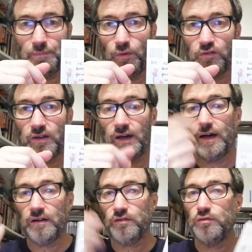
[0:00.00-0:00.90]

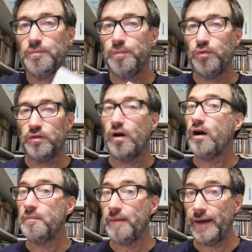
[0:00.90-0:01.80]
postcard to put
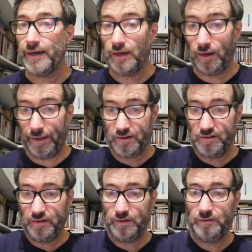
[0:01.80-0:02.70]
on my
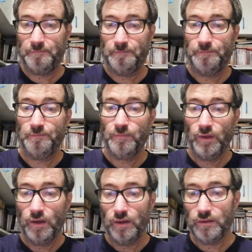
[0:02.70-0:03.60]
collection.
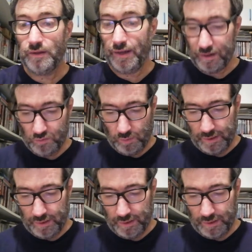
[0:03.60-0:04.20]
The next